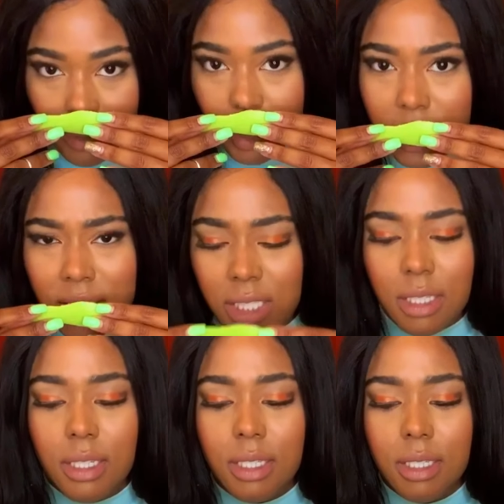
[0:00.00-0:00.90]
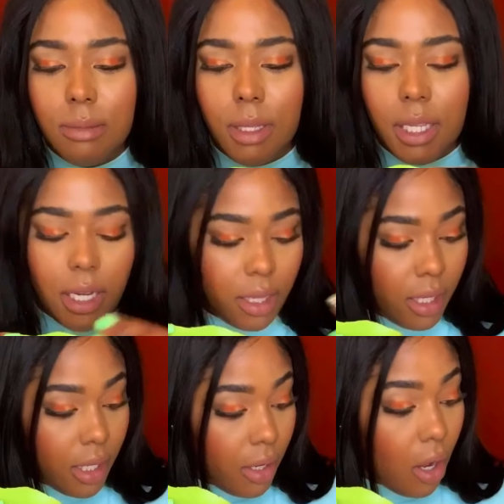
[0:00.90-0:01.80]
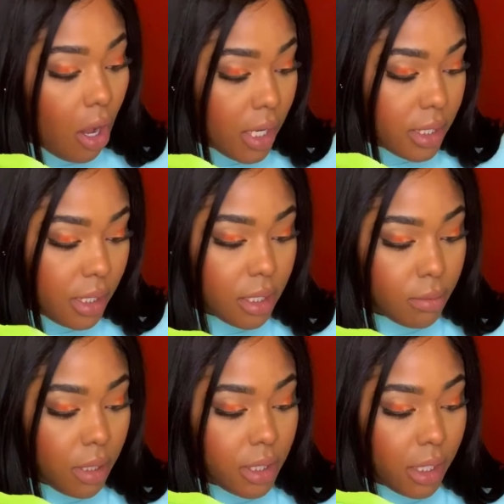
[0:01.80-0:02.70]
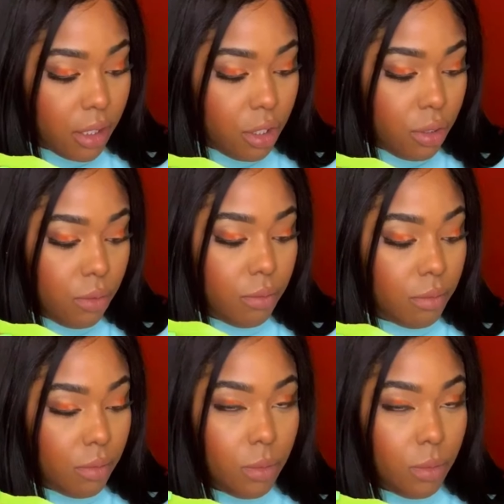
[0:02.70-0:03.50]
It doesn't smell like anything. It honestly, it smells like the June,